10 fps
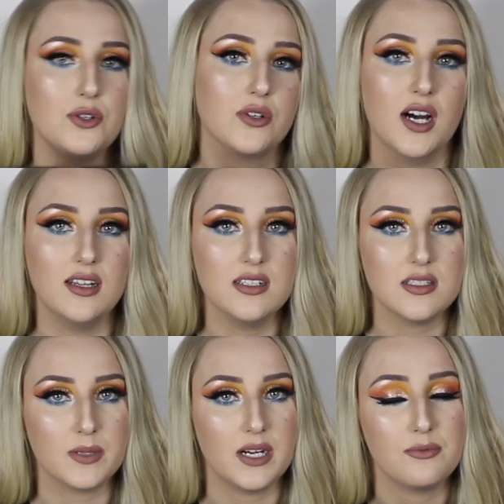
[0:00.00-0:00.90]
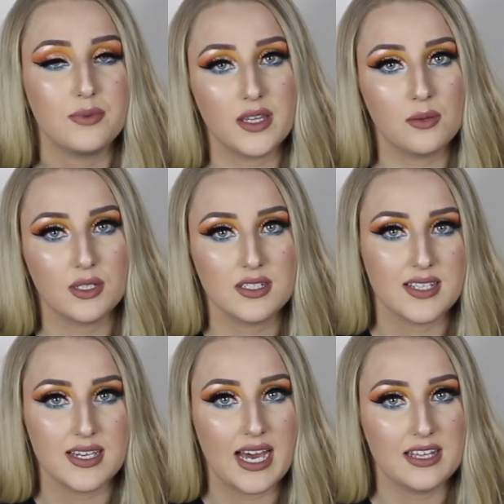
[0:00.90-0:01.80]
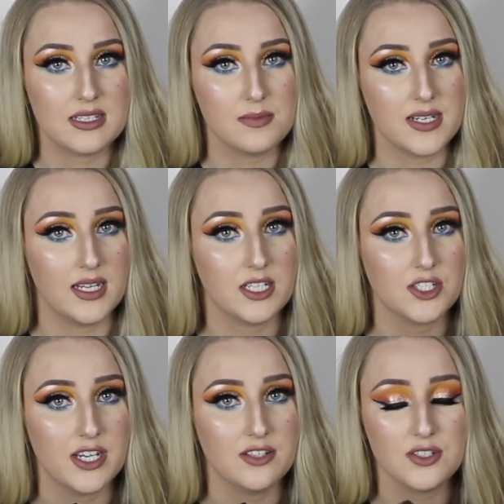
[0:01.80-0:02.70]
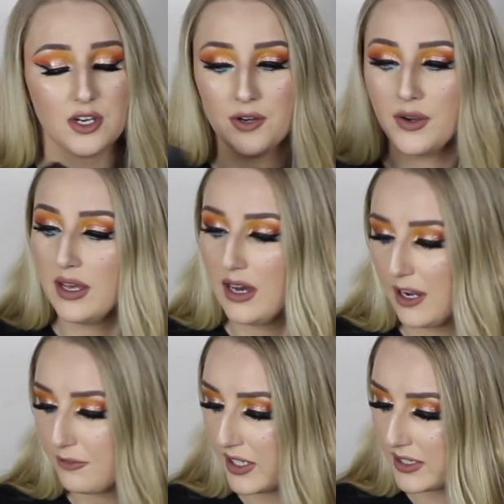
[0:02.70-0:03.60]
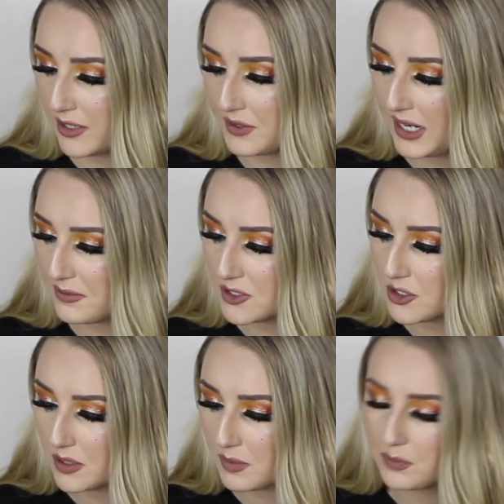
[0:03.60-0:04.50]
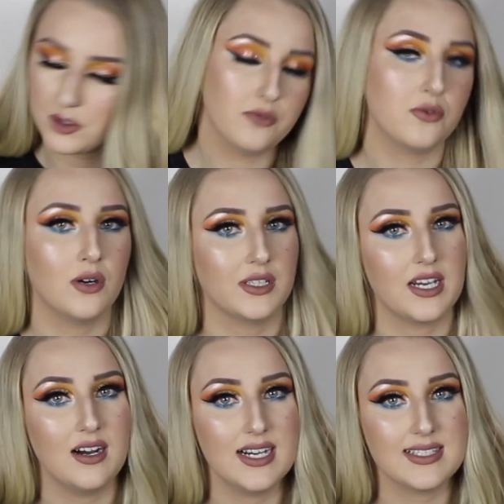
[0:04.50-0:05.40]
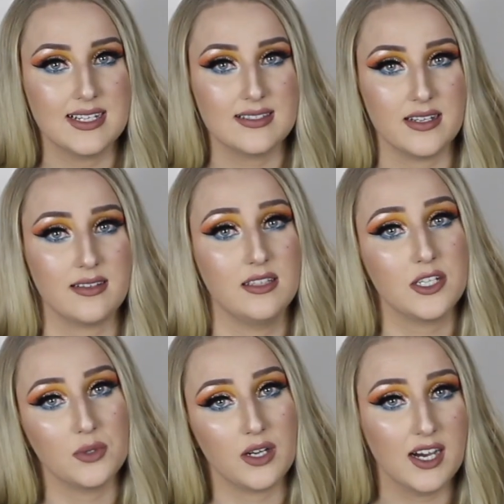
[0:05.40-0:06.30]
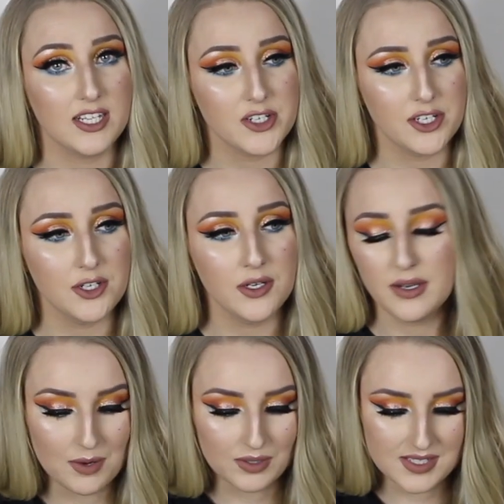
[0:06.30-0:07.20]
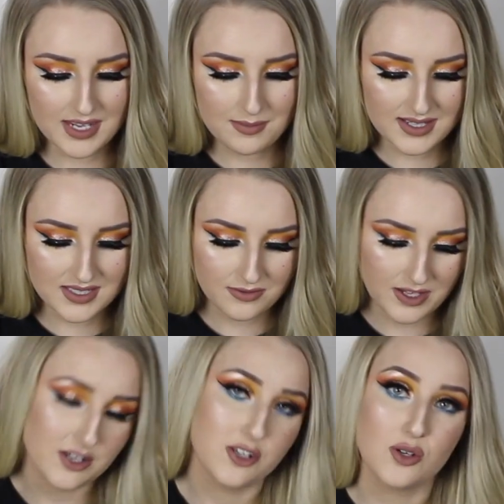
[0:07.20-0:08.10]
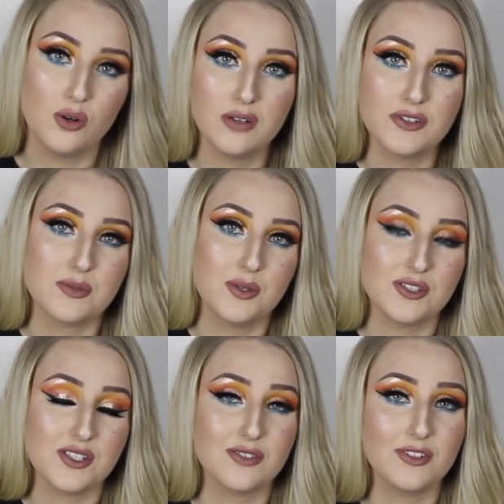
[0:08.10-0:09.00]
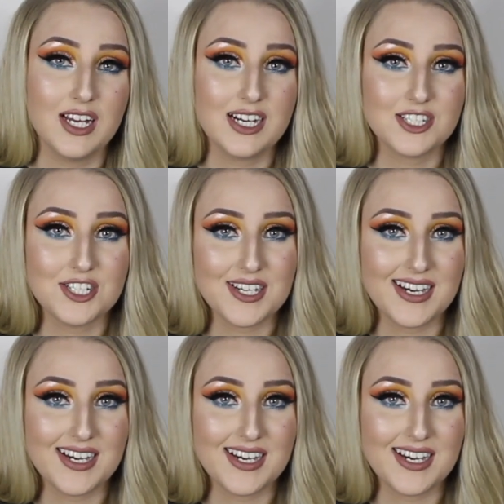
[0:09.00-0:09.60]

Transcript: new colors, but I really want to see how these metallic shades go. I feel like they would absolutely be beautiful on the eyes as like a liquid eyeshadow. I want to say a massive thank you to all of the sponsors for last